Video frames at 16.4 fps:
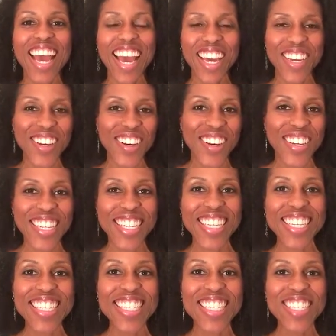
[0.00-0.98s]
Hey
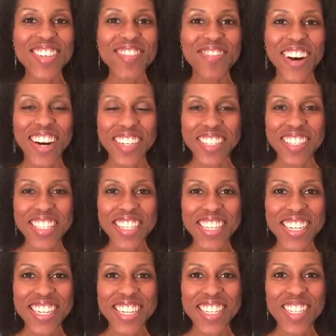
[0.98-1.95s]
y'all, it's TaVona
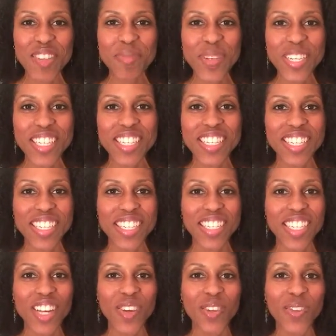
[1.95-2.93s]
Denise, business
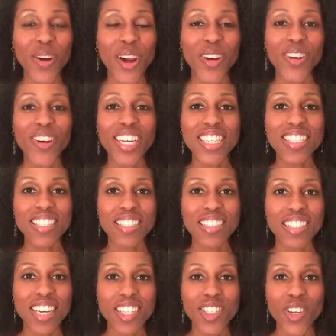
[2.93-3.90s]
accelerator and
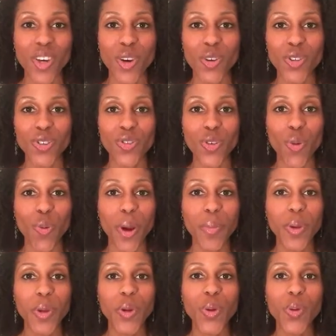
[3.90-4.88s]
success coach for
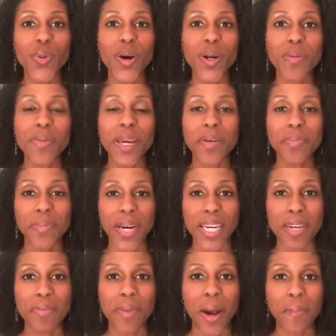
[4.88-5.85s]
women who want to make
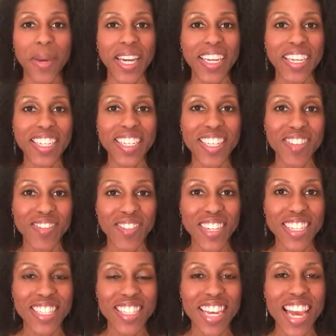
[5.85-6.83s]
money by making a
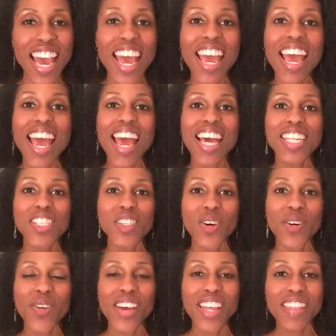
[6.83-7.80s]
difference. And
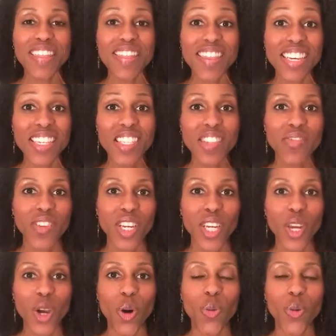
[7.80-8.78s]
so in this
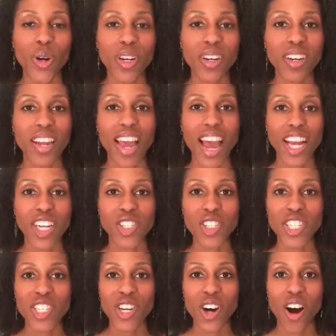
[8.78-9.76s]
video, we're going to
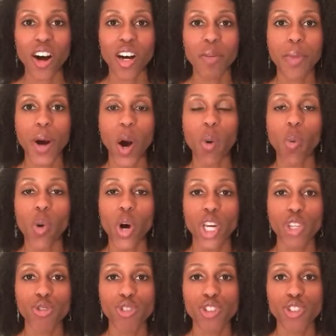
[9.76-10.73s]
actually talk about
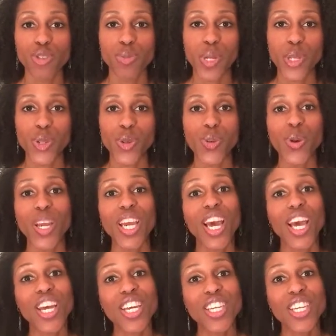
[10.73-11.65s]
what you should be doing